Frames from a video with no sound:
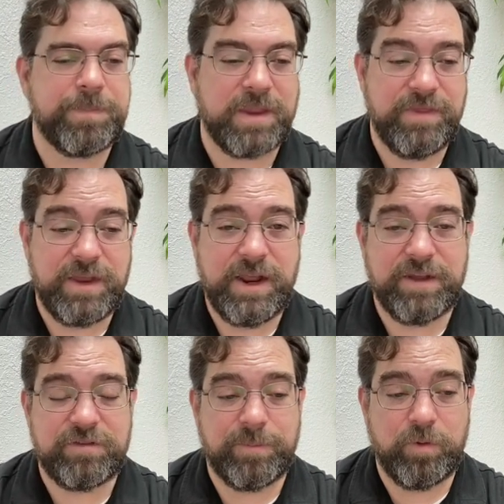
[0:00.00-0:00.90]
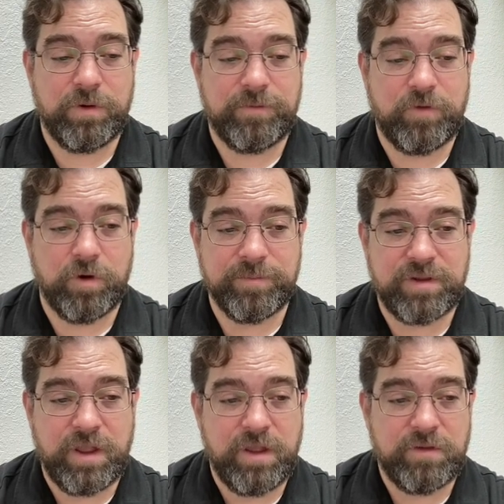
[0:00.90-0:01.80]
and then it has support forums.
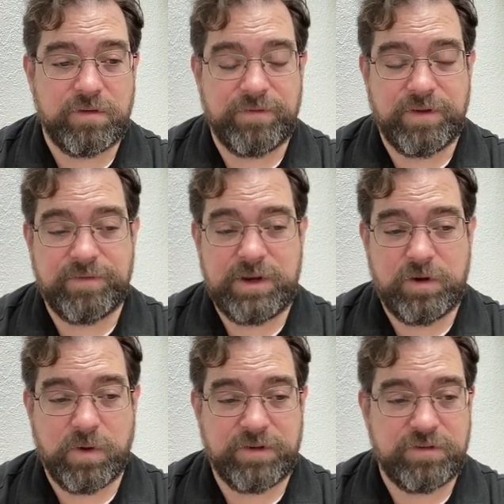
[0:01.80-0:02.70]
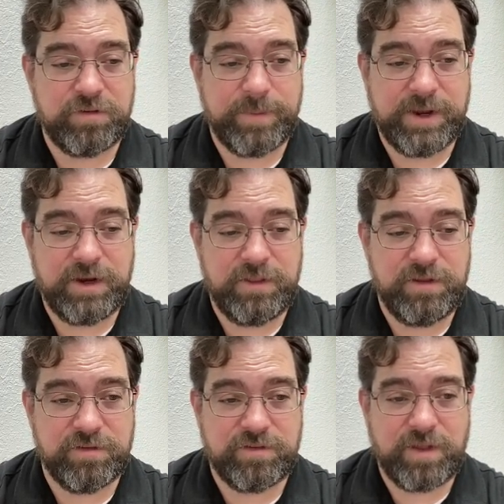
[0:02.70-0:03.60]
So if you have any questions about any of
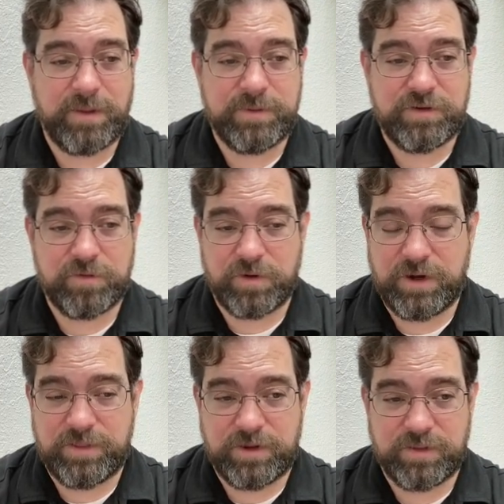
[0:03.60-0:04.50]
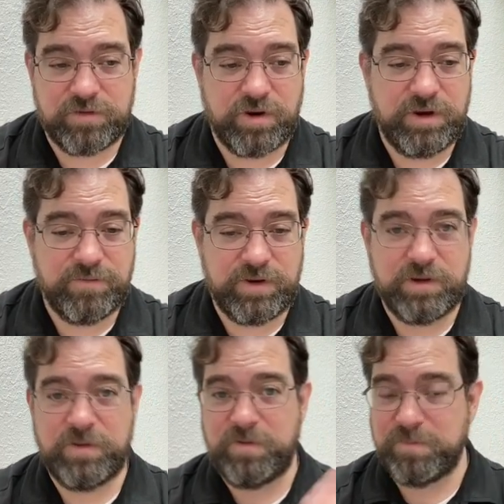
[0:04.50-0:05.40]
these assignments or anything in the training
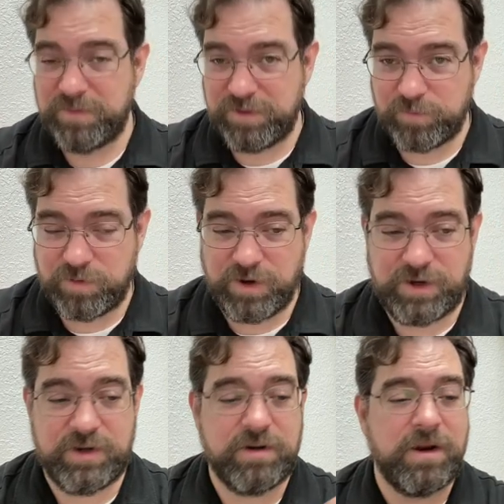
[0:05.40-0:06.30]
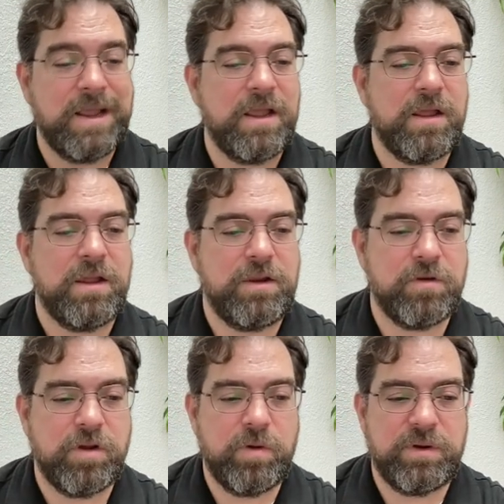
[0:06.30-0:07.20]
video, this one right here, you'll
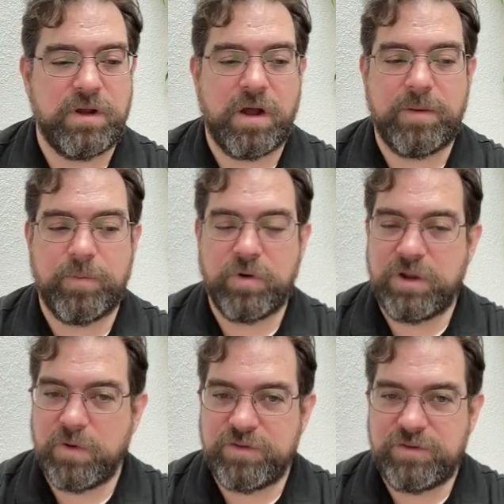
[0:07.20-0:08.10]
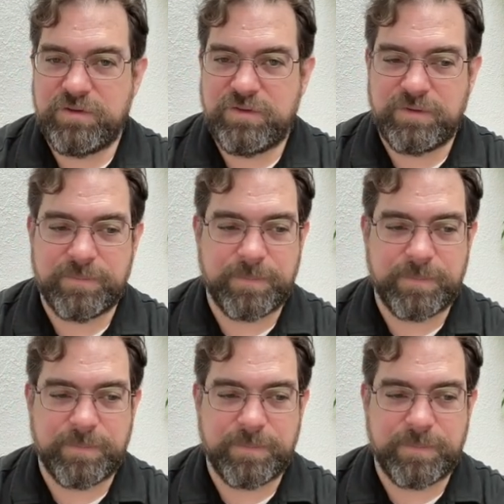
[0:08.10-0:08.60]
go into onboarding questions.